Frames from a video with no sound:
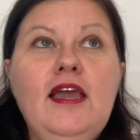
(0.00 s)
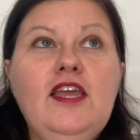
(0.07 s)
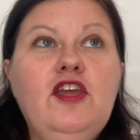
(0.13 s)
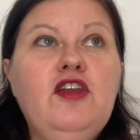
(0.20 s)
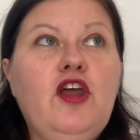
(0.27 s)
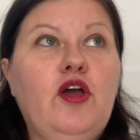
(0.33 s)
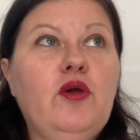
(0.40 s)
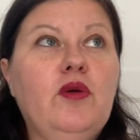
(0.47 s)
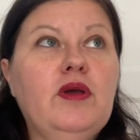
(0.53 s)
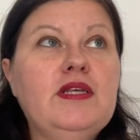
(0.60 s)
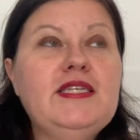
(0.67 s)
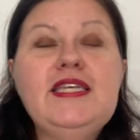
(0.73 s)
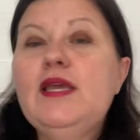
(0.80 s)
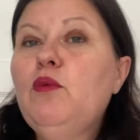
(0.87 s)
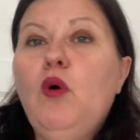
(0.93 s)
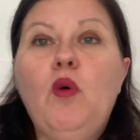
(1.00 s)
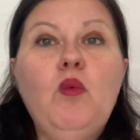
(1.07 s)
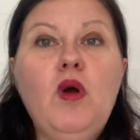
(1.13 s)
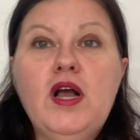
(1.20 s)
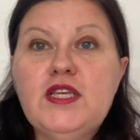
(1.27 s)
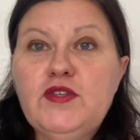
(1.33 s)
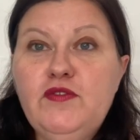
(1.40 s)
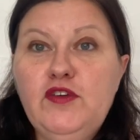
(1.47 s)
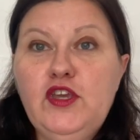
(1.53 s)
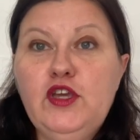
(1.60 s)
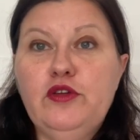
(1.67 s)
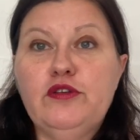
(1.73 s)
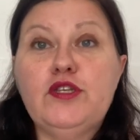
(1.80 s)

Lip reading: you know, see what works for you.